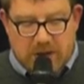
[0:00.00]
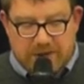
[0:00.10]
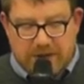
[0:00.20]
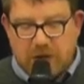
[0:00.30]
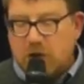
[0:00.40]

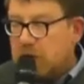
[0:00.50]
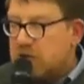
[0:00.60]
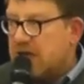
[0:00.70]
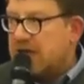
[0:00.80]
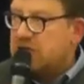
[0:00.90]
think the
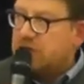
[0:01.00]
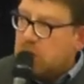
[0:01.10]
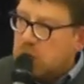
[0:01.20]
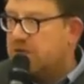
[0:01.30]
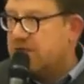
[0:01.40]
context
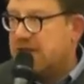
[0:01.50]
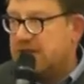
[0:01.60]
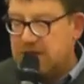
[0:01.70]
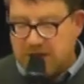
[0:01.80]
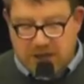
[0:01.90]
of all of
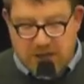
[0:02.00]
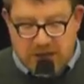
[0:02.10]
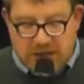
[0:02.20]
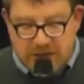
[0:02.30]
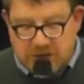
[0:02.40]
this
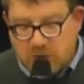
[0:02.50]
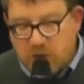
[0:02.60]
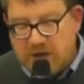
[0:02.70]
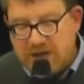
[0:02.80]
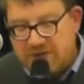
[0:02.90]
is that
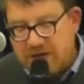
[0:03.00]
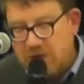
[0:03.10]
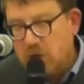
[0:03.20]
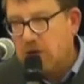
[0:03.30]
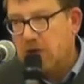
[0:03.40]
we're living
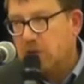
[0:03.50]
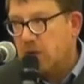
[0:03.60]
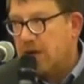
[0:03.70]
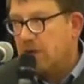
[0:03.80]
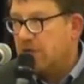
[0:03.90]
in a world
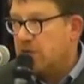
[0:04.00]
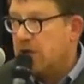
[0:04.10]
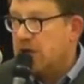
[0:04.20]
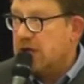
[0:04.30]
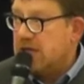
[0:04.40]
where we've
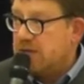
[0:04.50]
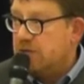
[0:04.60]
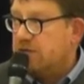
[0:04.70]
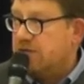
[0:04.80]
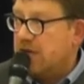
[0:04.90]
got an
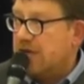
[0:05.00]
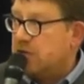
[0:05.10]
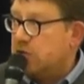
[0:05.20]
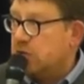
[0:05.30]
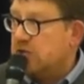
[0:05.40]
evil
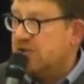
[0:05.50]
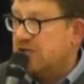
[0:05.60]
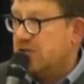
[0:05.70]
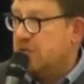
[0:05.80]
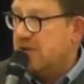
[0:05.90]
financial
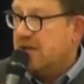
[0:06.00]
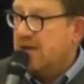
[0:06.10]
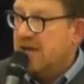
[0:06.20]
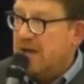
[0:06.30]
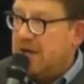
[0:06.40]
system.
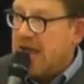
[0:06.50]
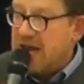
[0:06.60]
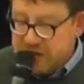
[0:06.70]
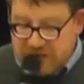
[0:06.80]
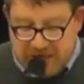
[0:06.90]
And
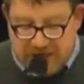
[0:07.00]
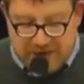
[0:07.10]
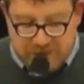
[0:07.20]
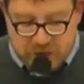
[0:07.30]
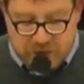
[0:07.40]
I say
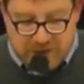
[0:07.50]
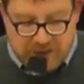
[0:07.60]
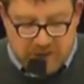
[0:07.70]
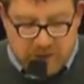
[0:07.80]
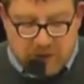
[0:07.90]
evil
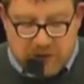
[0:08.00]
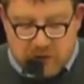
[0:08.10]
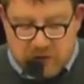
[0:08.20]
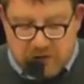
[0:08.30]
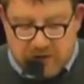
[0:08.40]

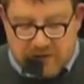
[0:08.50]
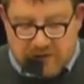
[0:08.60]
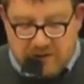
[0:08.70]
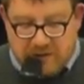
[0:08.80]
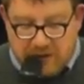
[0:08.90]
because
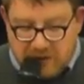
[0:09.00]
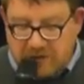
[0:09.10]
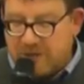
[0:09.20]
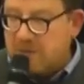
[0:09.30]
a lot of